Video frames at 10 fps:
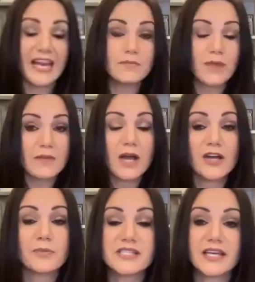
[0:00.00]
I'm
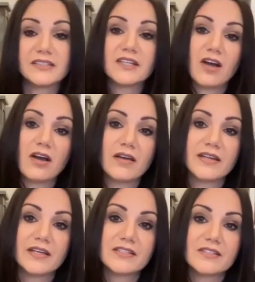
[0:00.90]
100% on
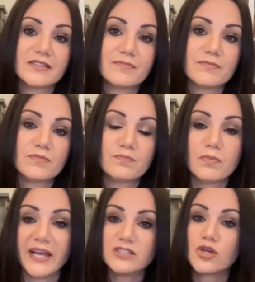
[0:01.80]

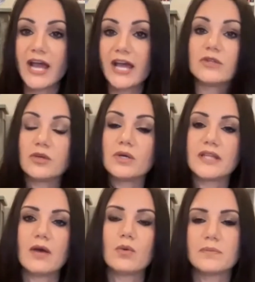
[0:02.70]
like track with you on
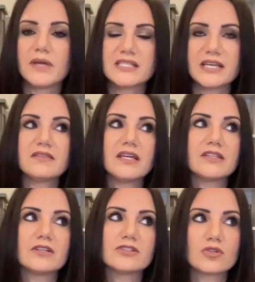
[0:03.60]
that one, because I think
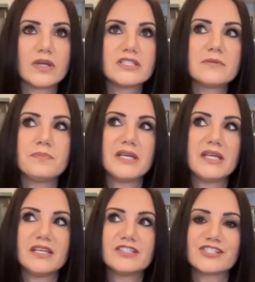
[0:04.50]
there's going to
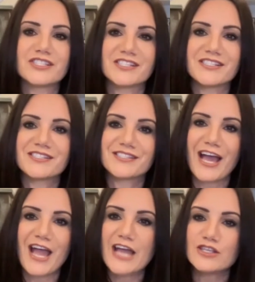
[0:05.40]
be just this,
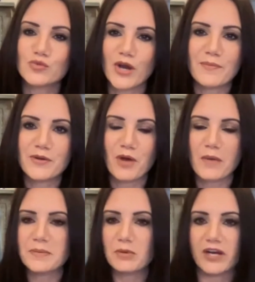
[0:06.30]
I swear I'm going to
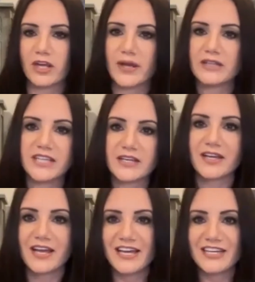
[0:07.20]
probably be running around like
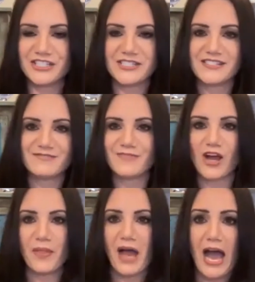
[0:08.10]
just
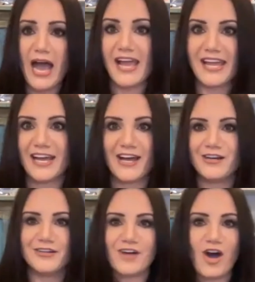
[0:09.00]
on the high
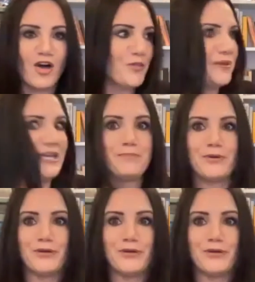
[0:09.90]
of all the
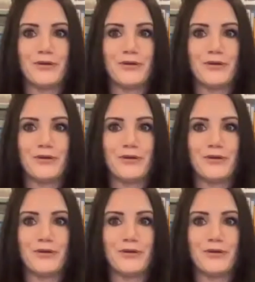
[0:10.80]
people